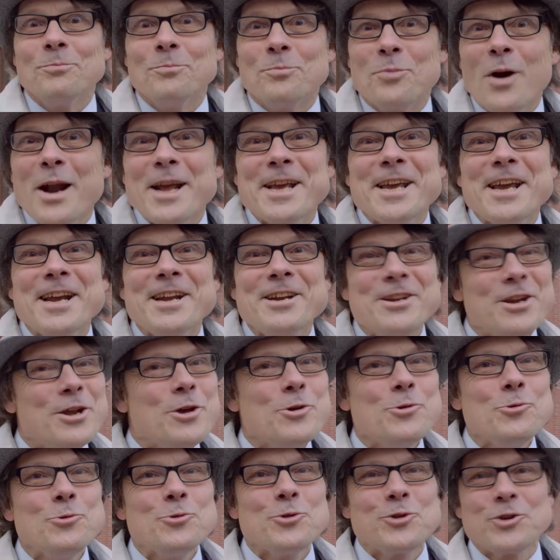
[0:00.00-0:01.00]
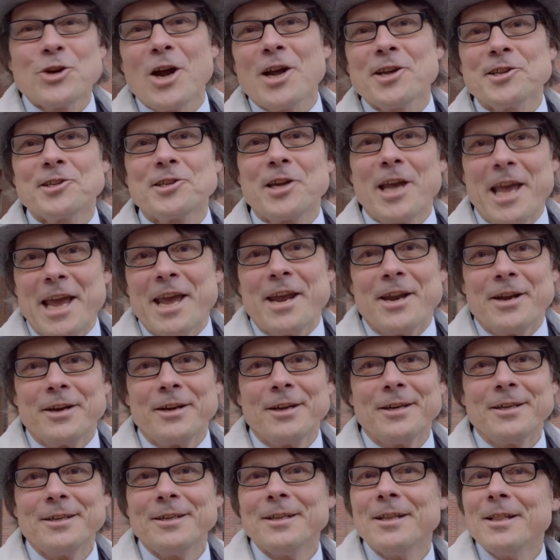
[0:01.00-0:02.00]
Breaking news just in.
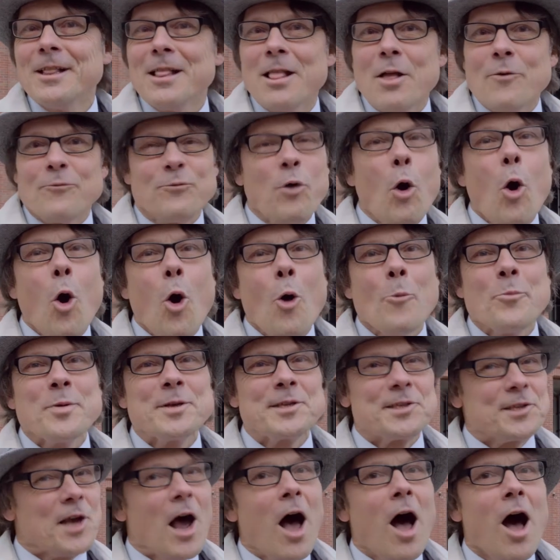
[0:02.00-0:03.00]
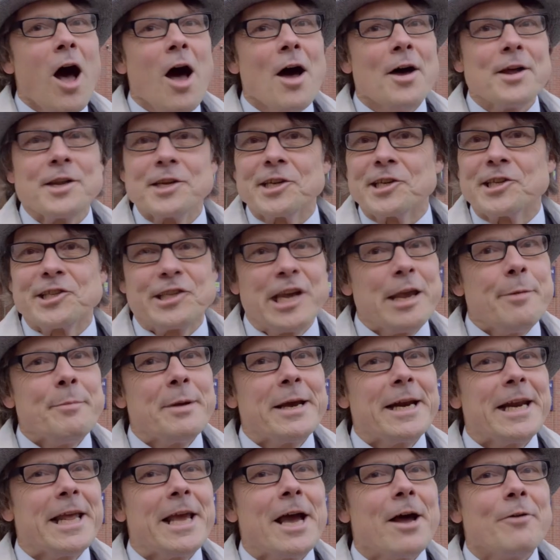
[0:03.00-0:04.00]
Four bizarre and
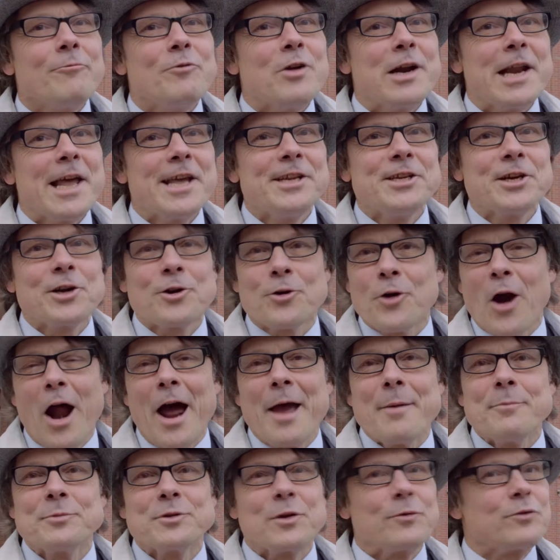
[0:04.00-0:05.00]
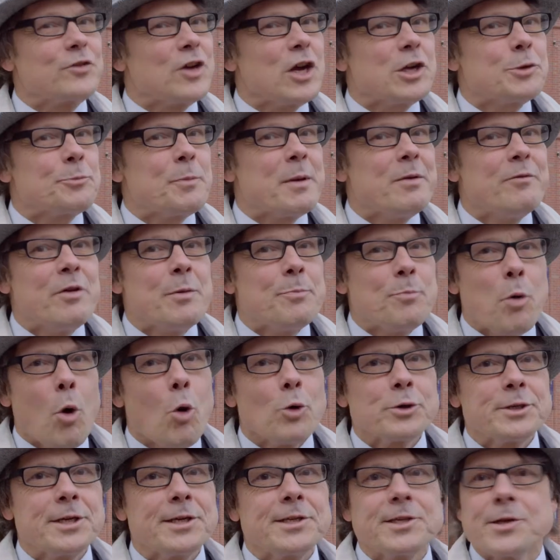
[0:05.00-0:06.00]
seemingly unrelated crimes have just been
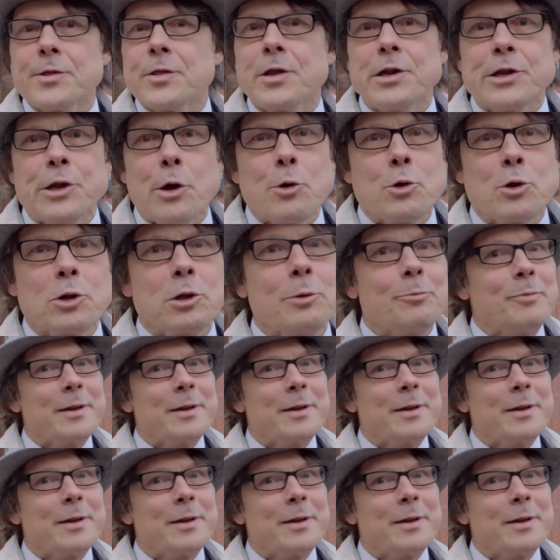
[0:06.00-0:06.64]
reported to the local